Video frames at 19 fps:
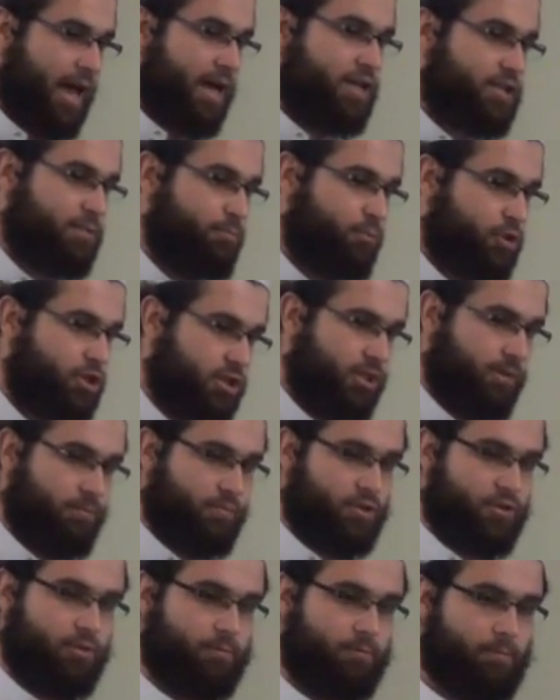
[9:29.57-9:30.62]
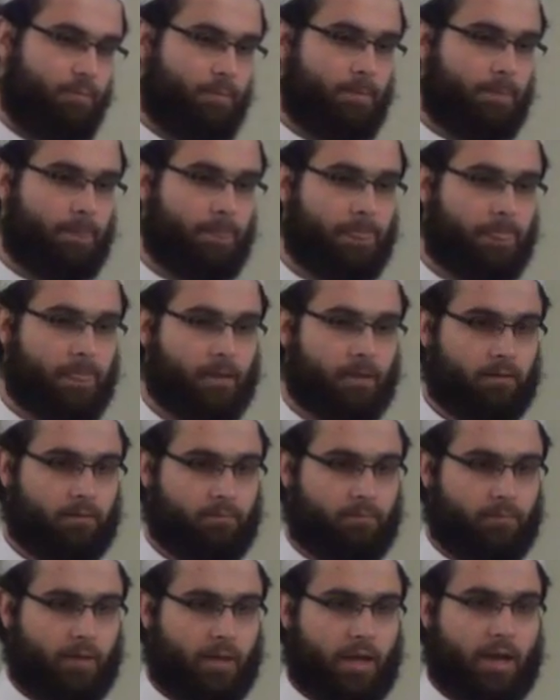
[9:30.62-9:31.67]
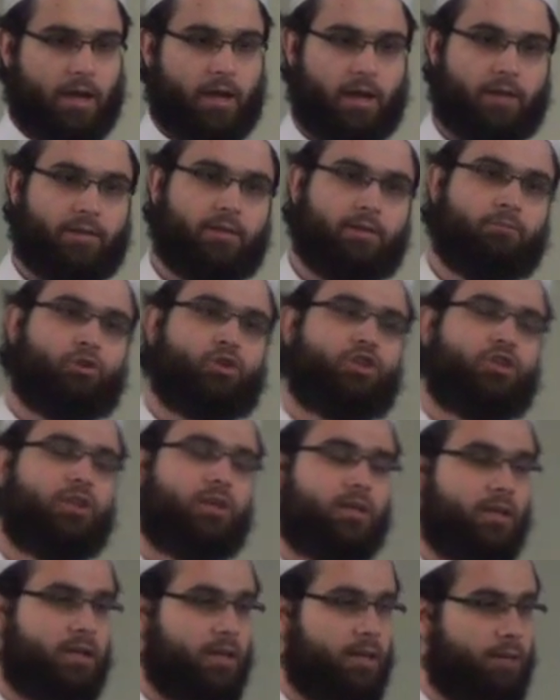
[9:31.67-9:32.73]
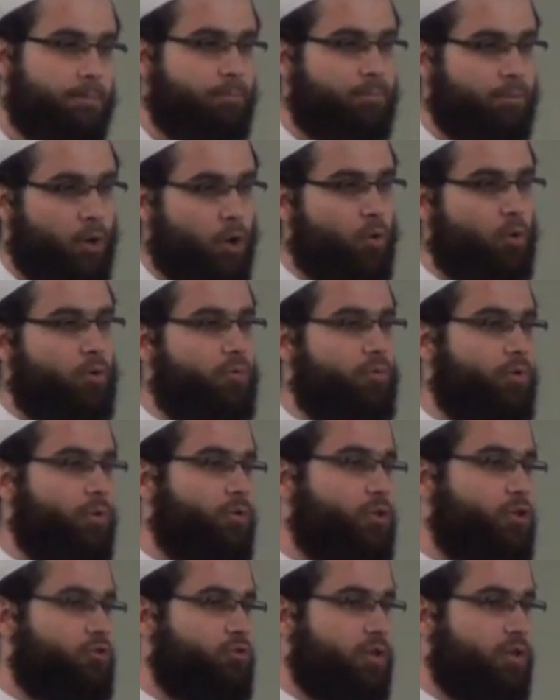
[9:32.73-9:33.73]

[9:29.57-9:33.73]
as Muslims. And the mushrikeen broke those